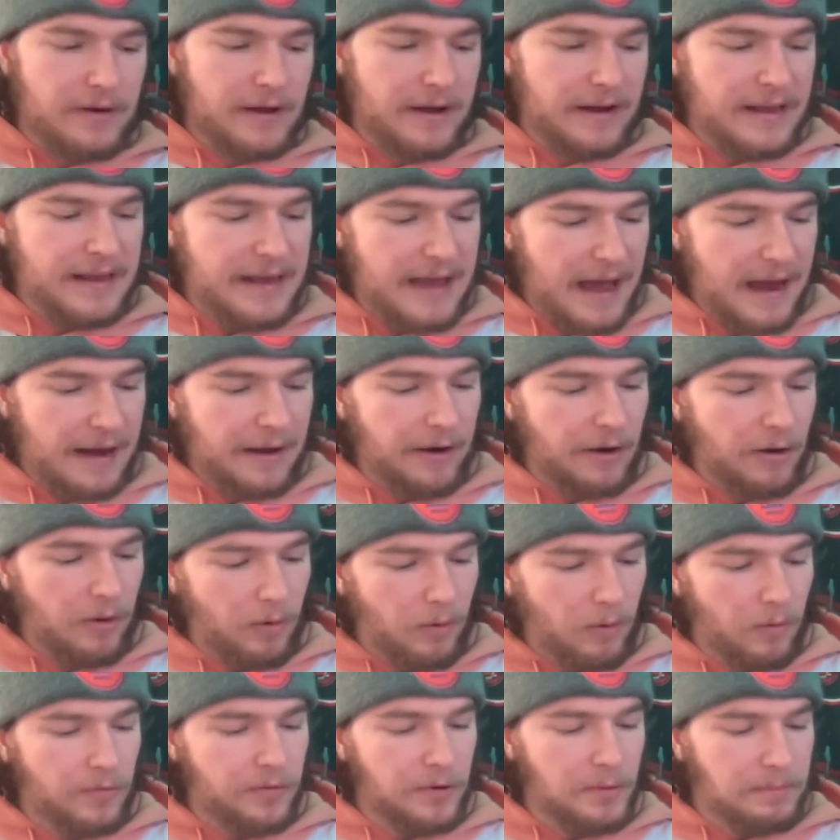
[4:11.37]
Again, an
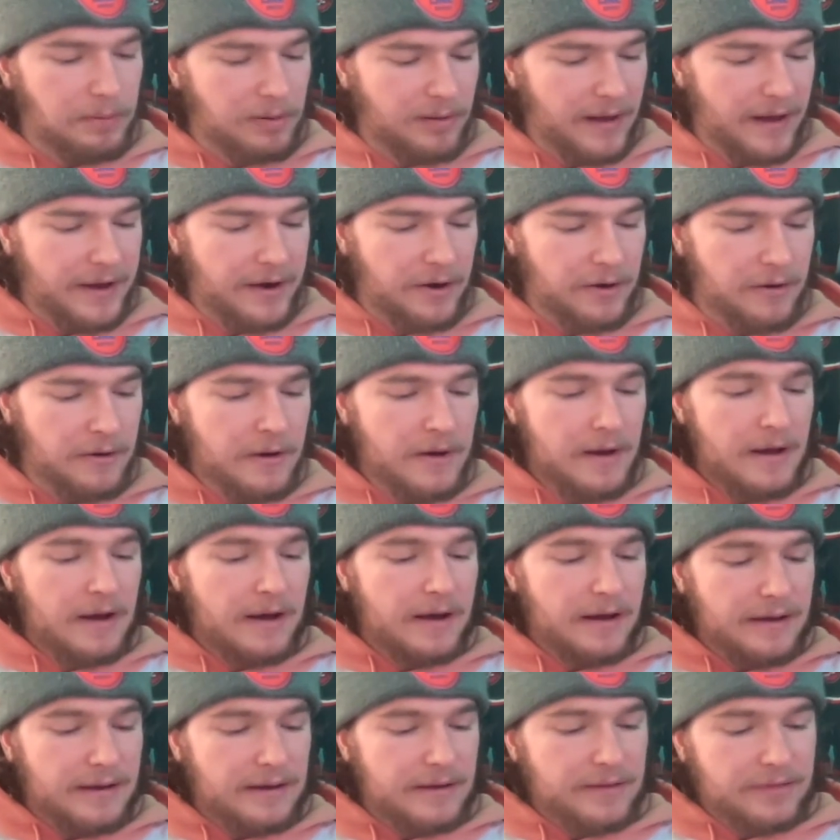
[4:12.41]
older player,
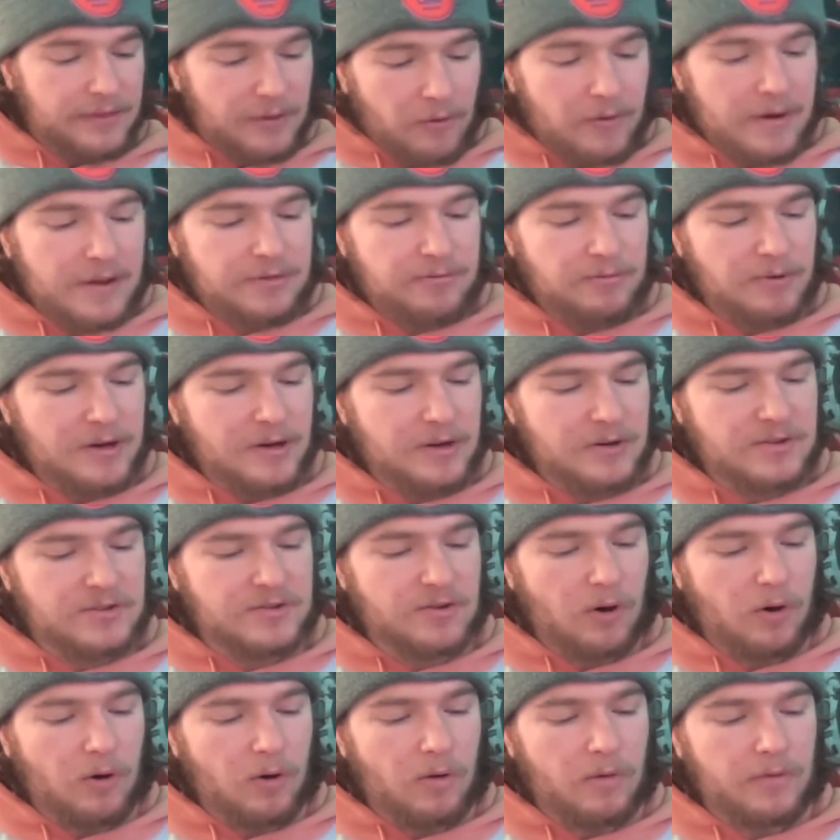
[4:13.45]
33 years
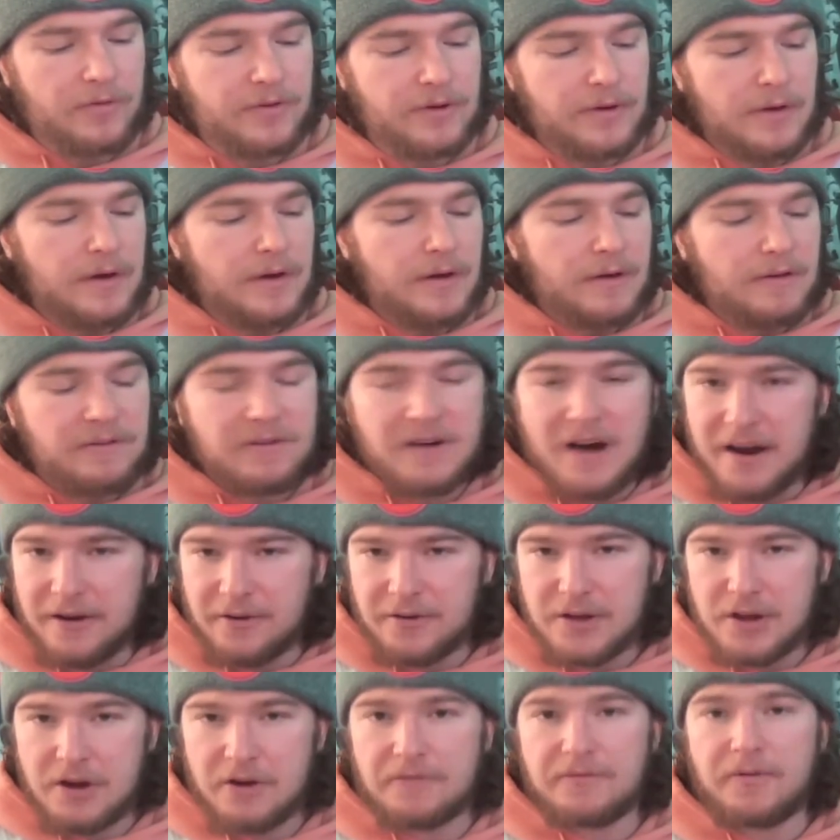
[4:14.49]
old, final
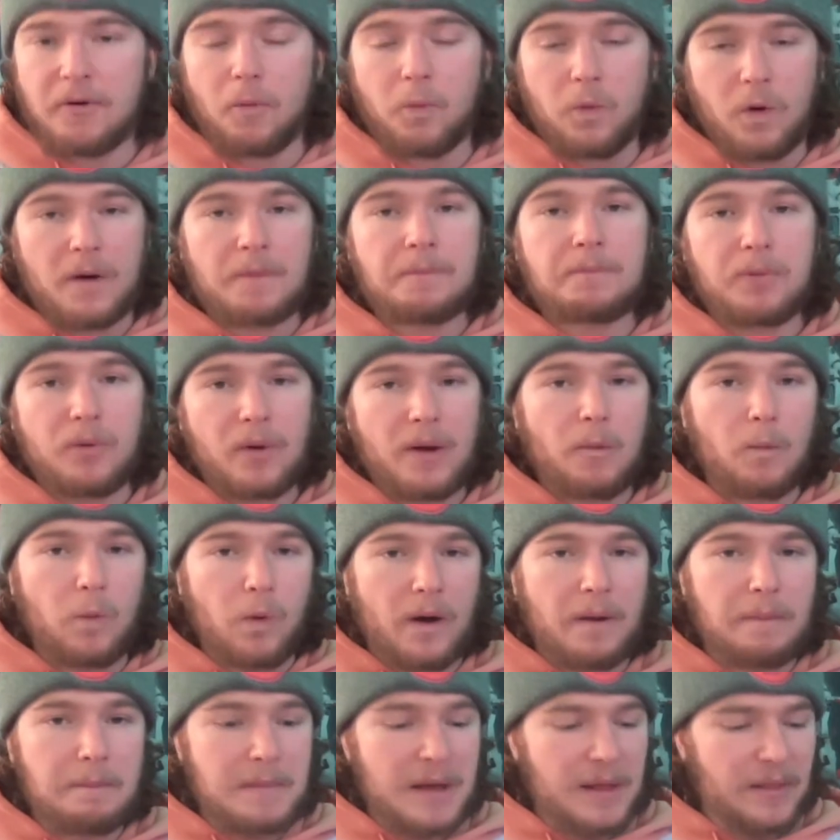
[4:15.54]
year of a
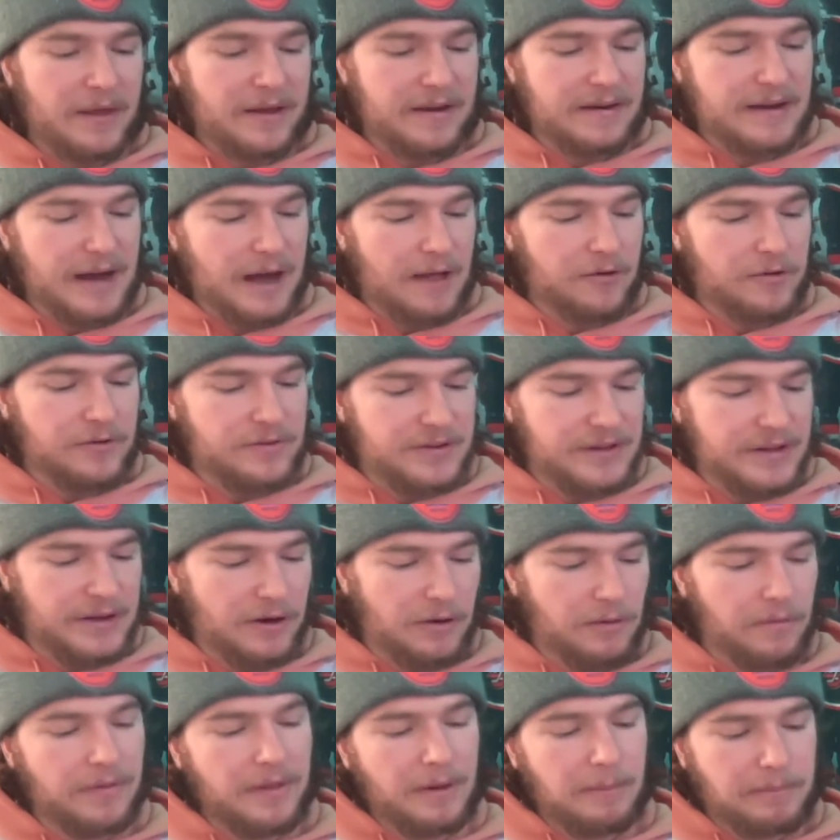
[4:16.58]
$1.1 million
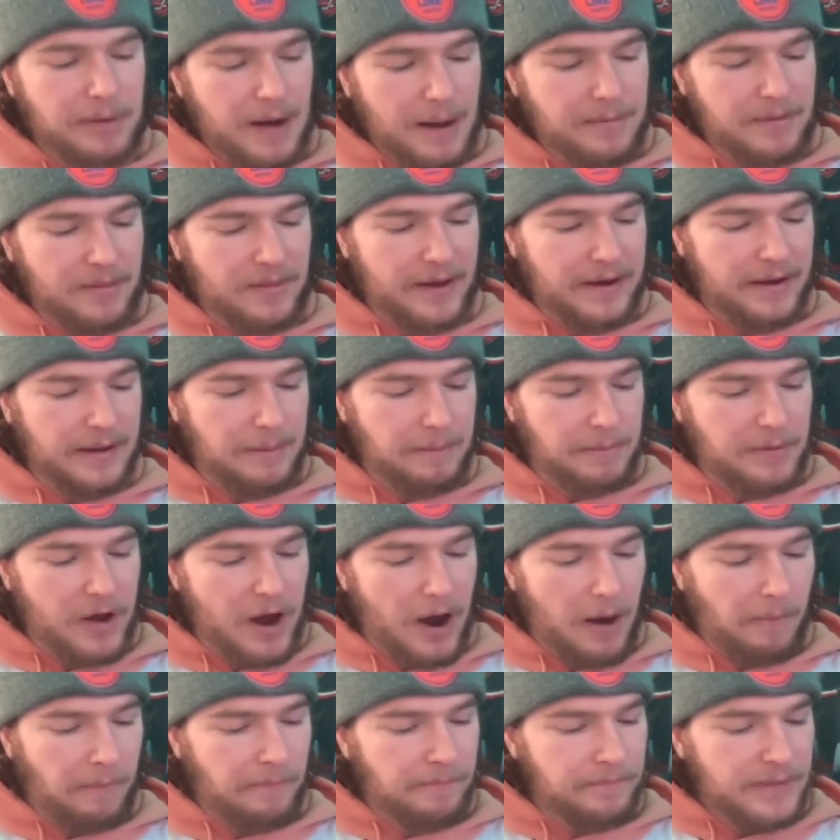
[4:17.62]
deal. They'll probably let him
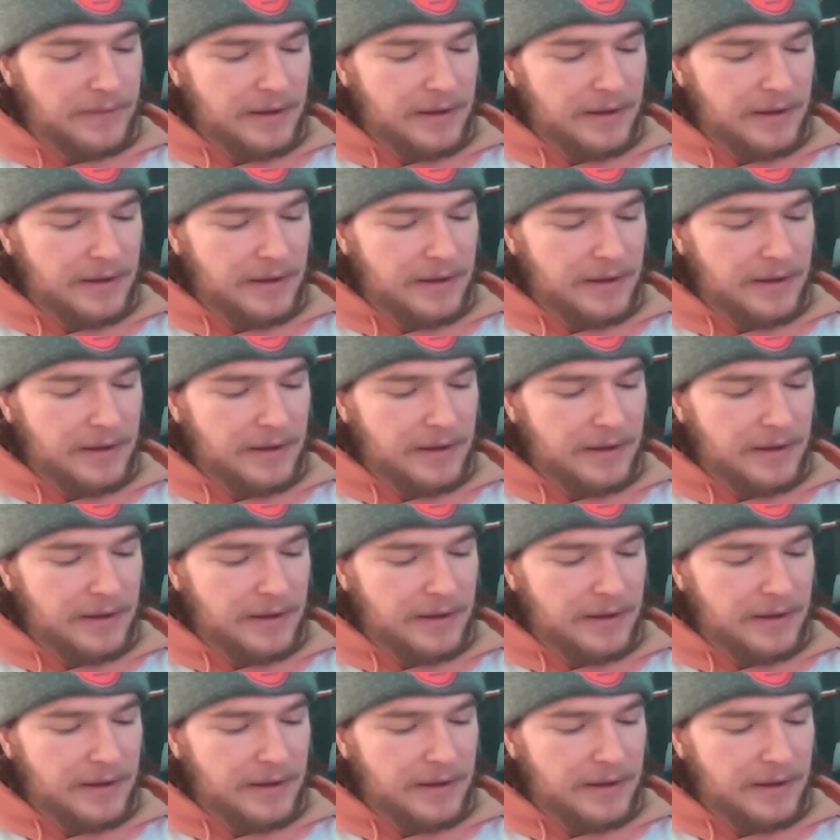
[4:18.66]
go.